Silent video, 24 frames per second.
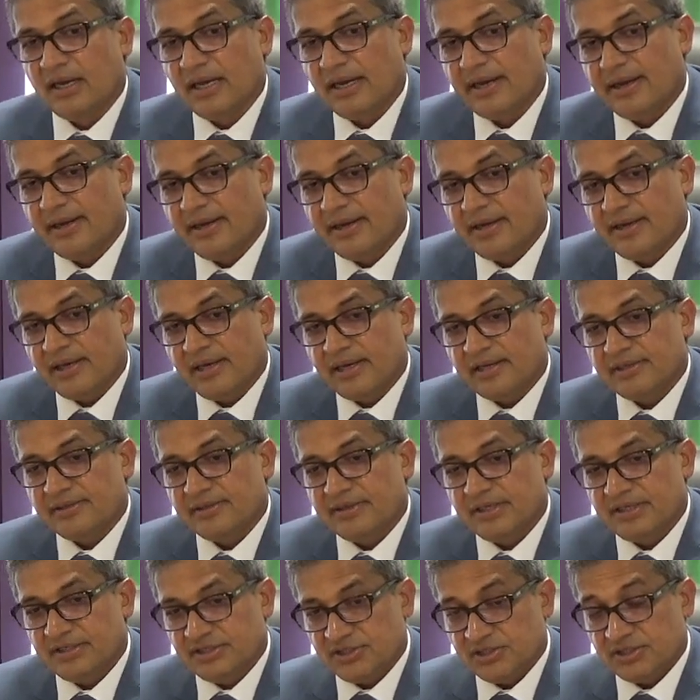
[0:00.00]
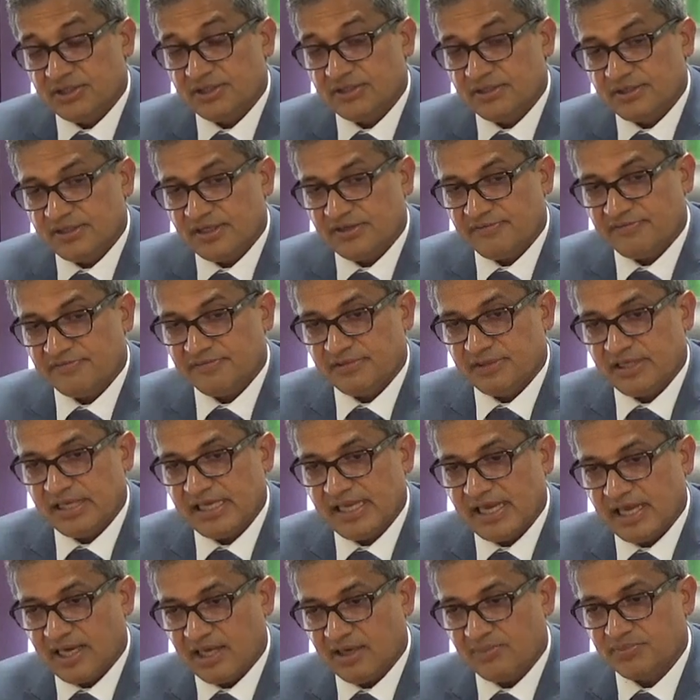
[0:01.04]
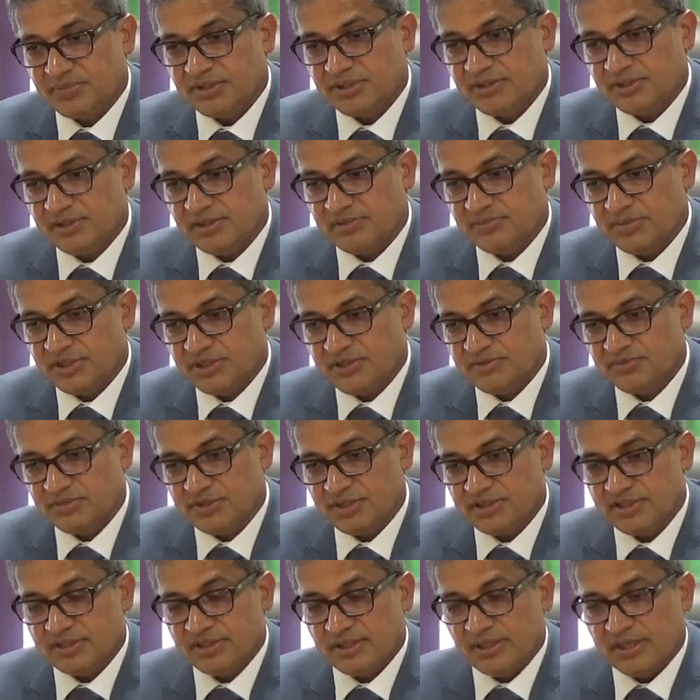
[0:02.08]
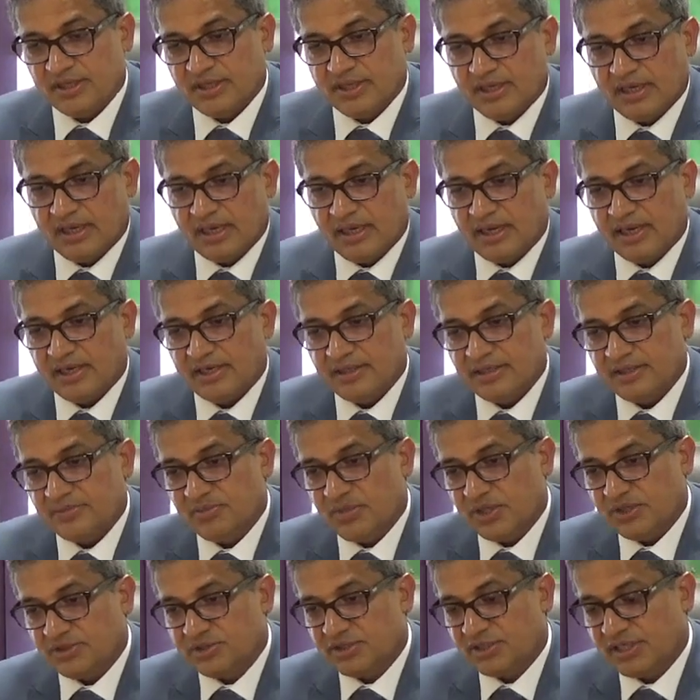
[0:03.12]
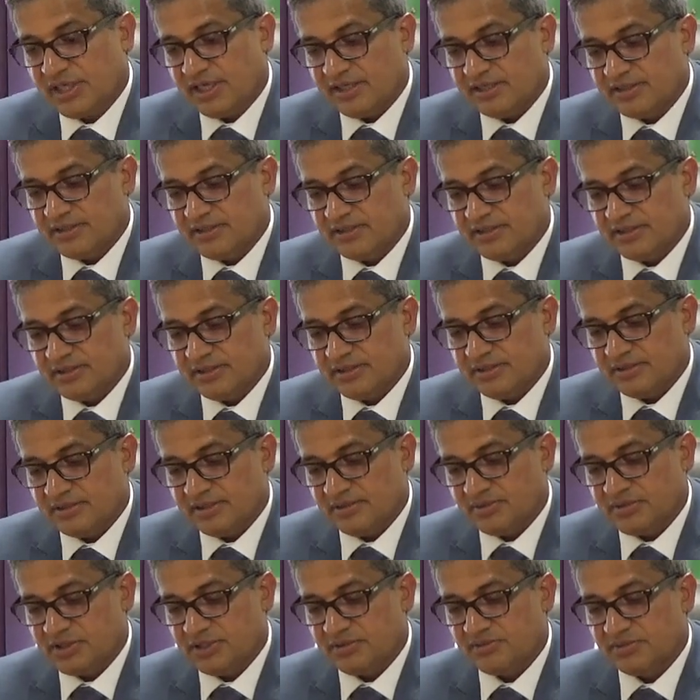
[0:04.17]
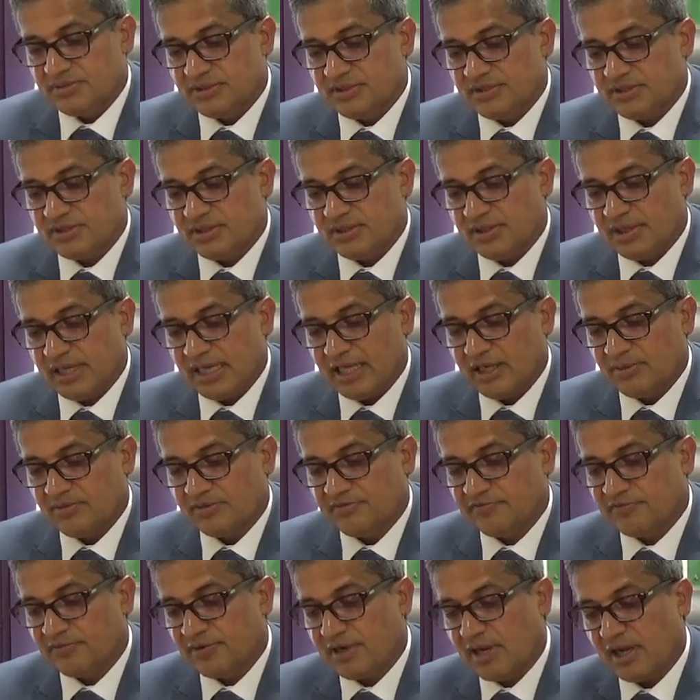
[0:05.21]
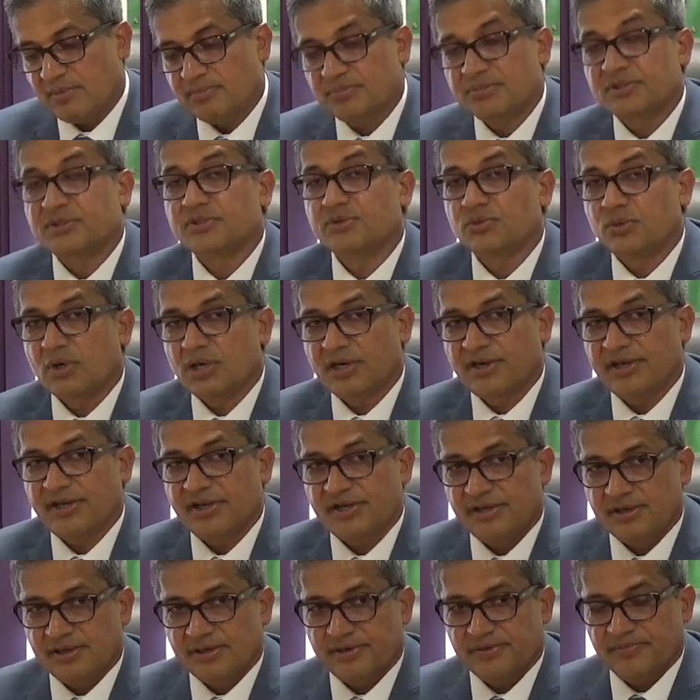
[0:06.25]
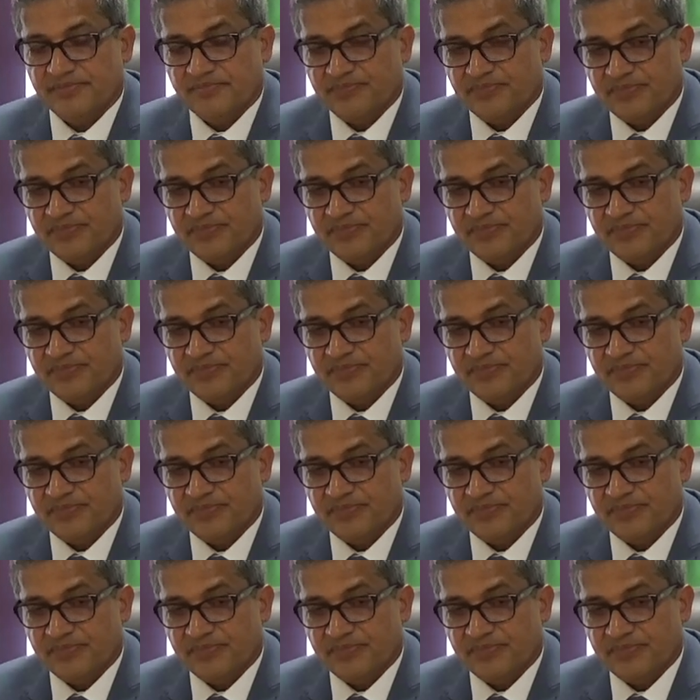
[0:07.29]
and this definitely helps the symptoms, and in most cases symptoms are helped for up to 1 year.